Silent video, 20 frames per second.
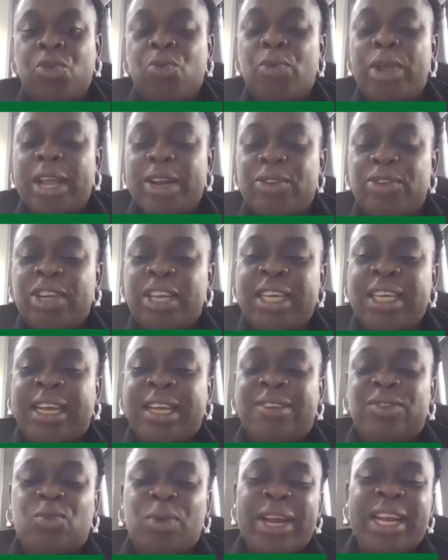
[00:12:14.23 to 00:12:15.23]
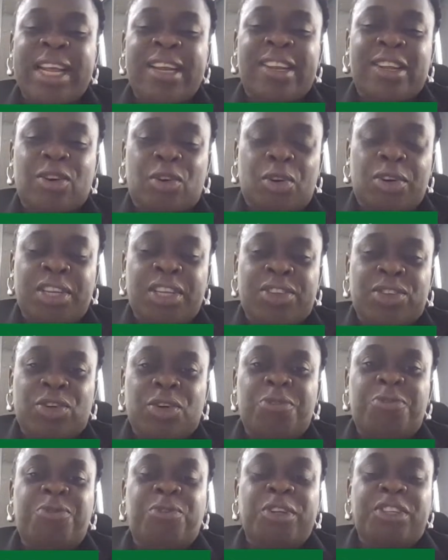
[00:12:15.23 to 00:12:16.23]
We are looking at whether the
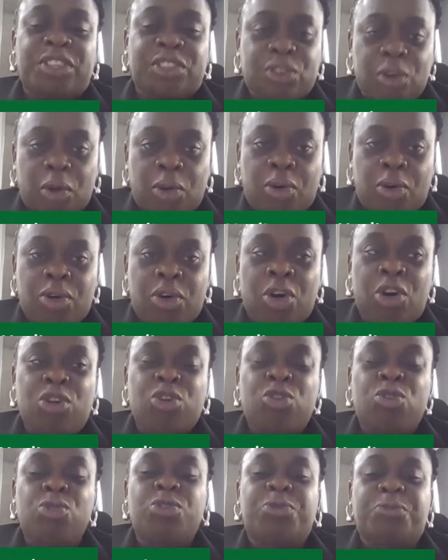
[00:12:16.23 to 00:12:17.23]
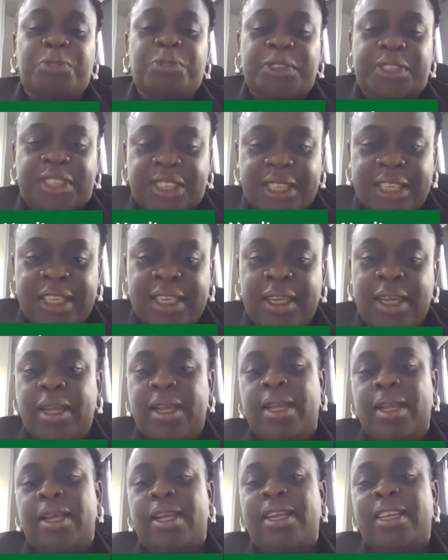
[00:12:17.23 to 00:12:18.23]
auditor foresaw or could foresee
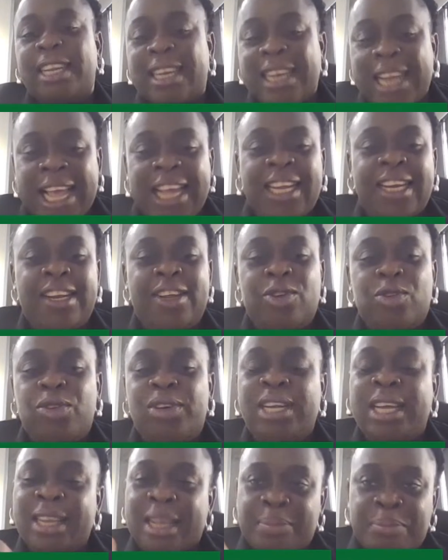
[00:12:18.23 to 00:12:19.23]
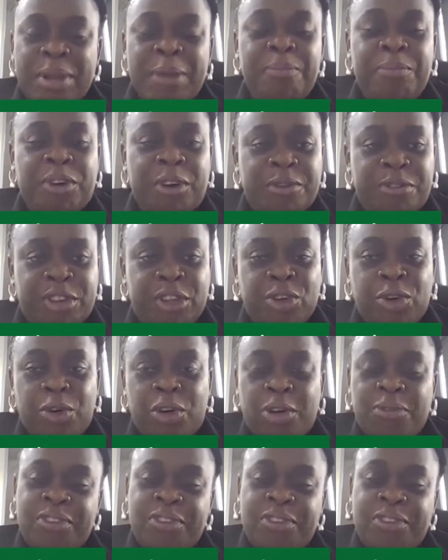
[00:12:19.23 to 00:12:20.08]
the likelihood that a member of the